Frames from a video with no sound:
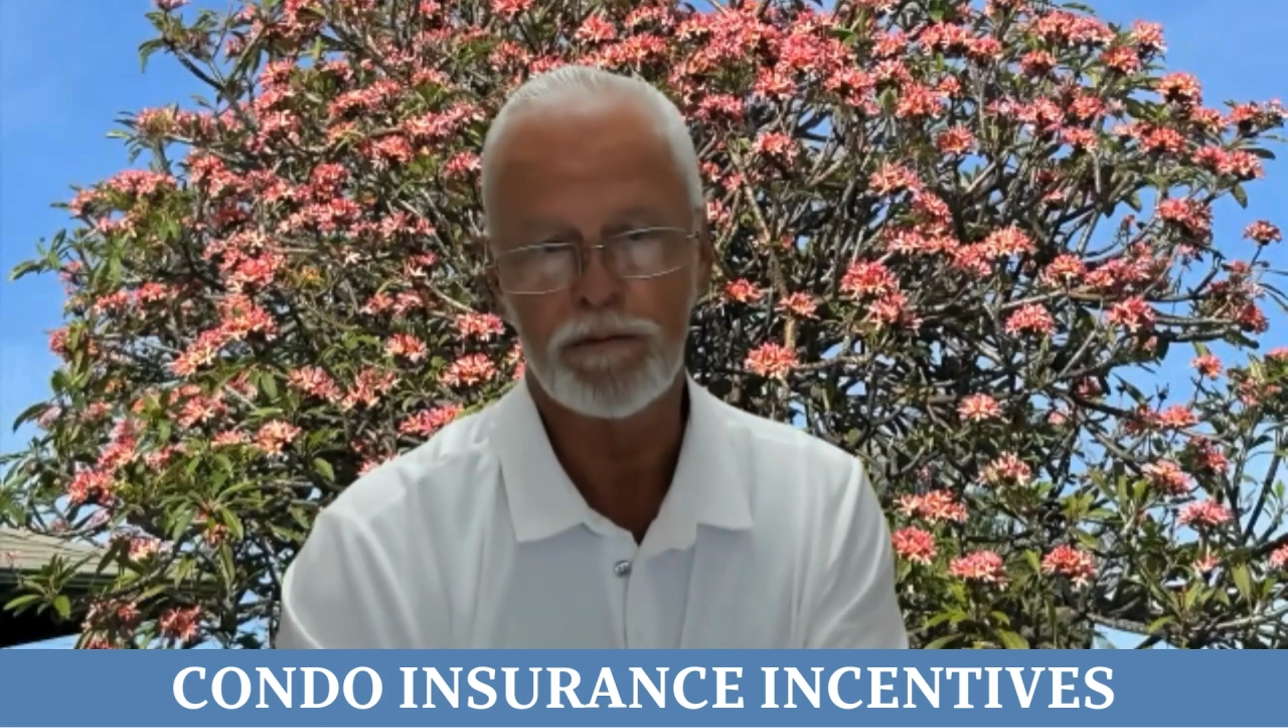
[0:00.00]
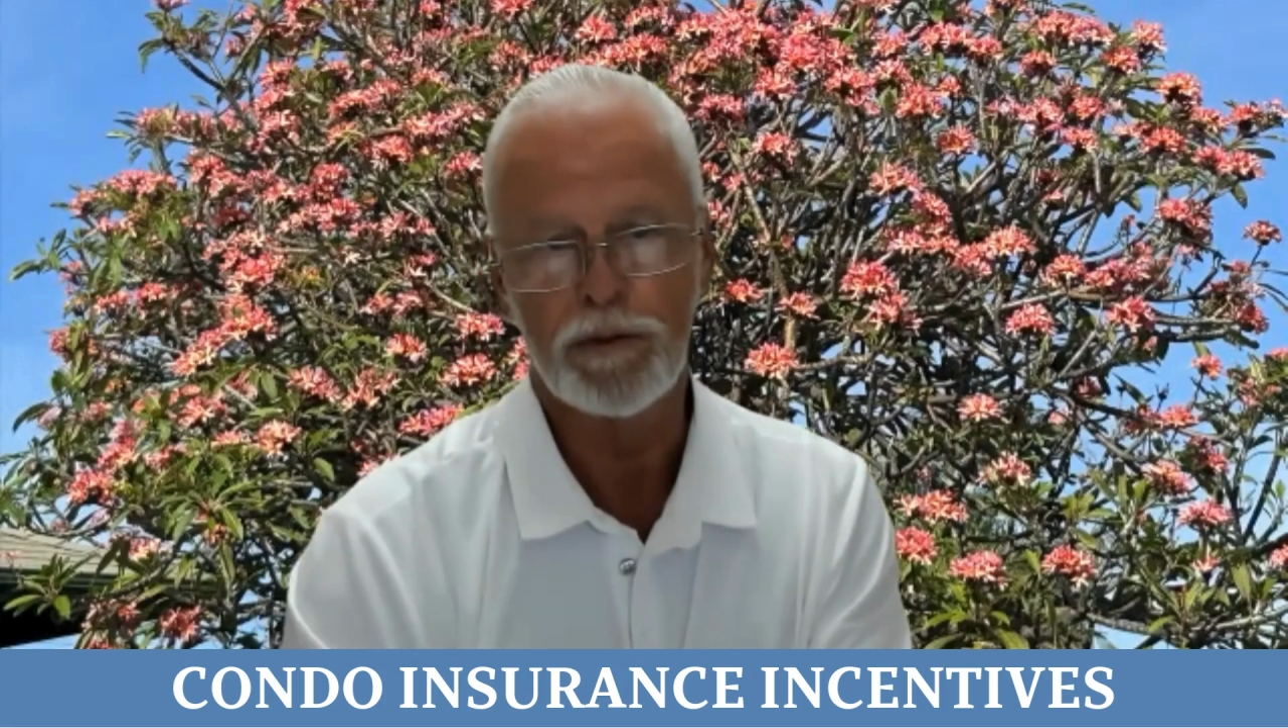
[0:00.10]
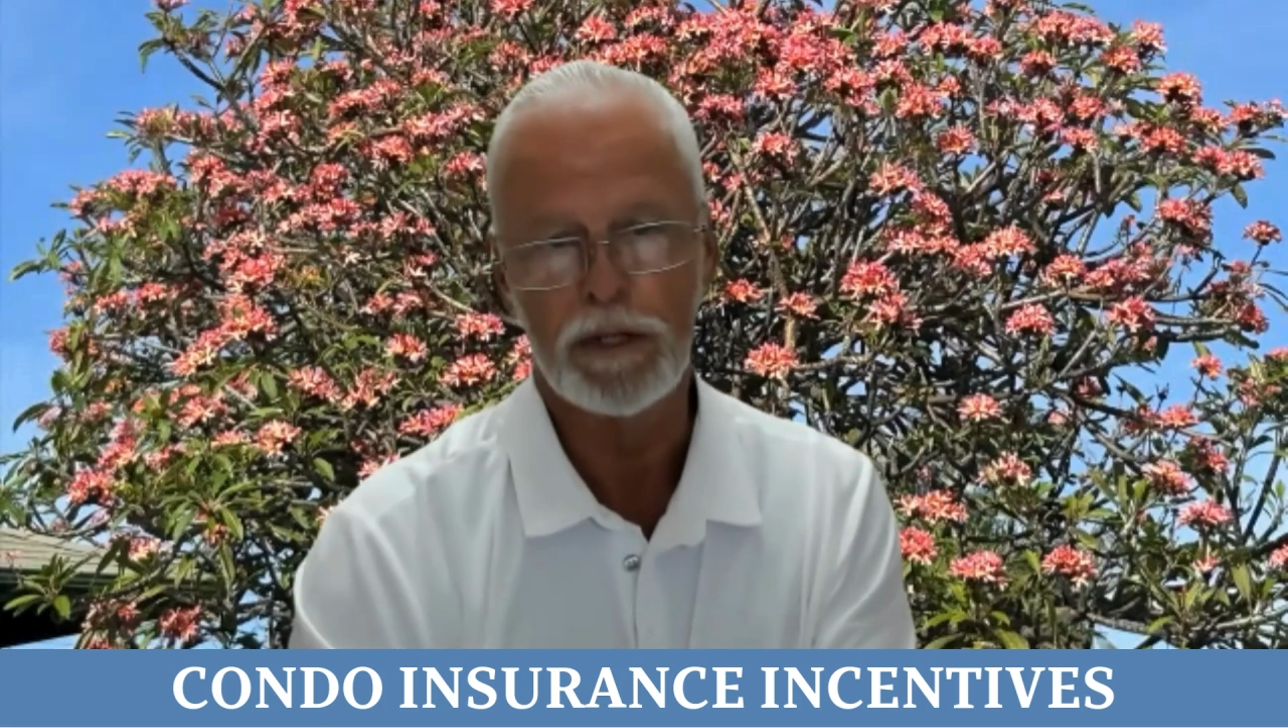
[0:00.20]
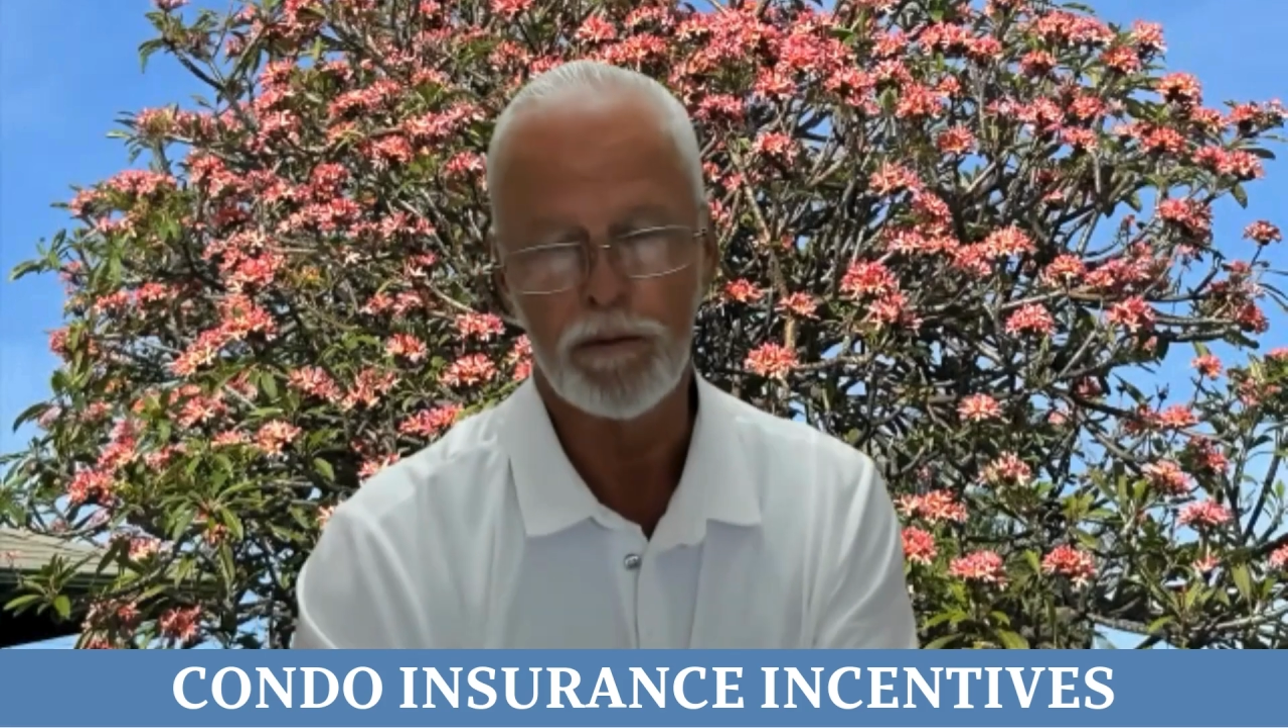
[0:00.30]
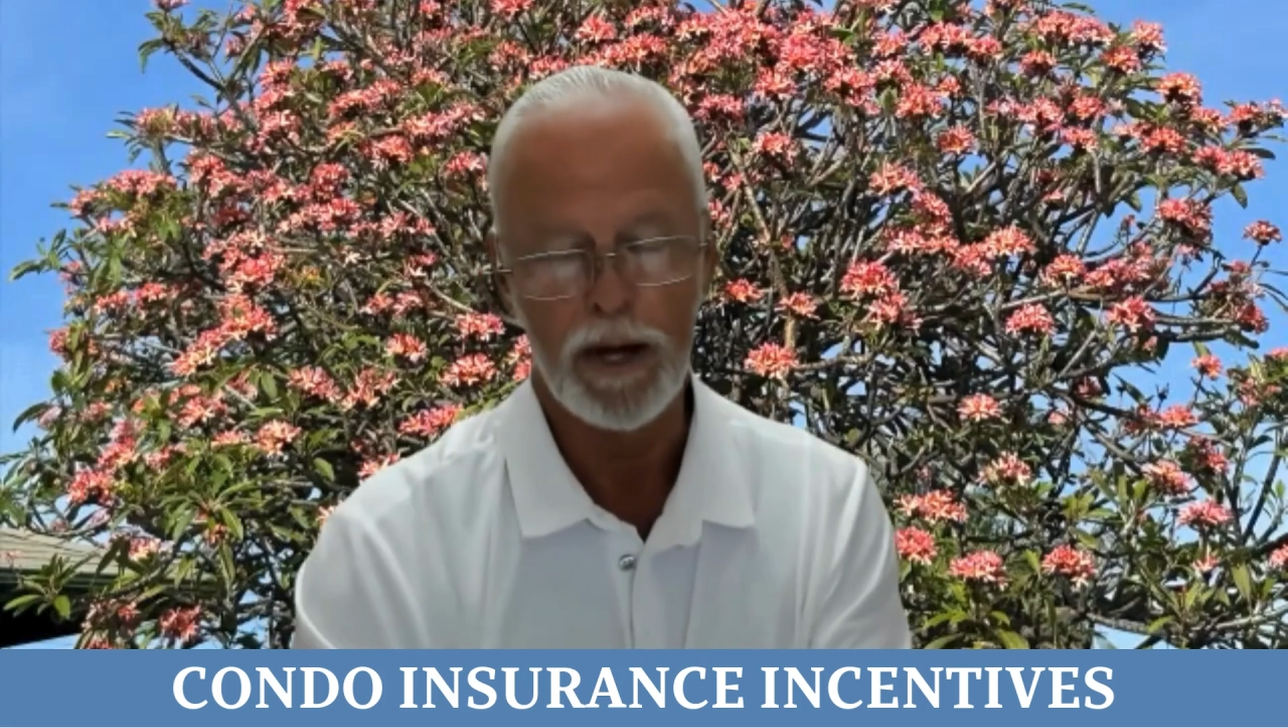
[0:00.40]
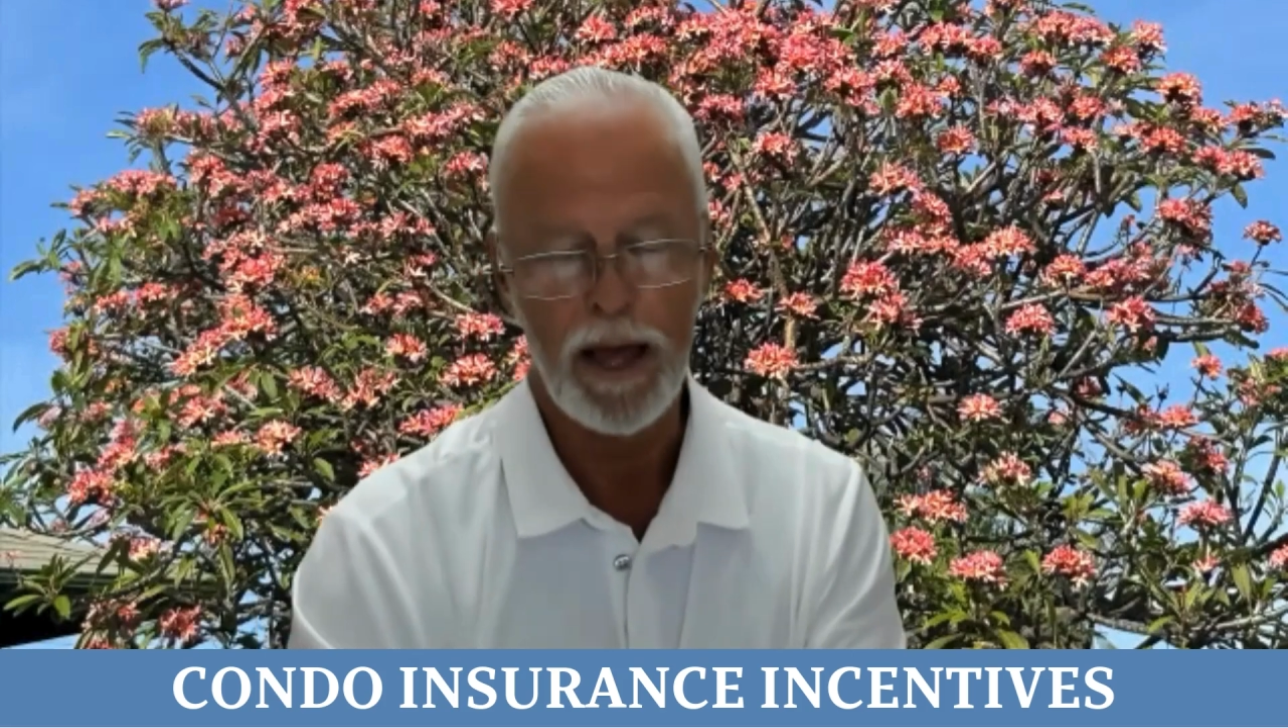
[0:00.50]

really what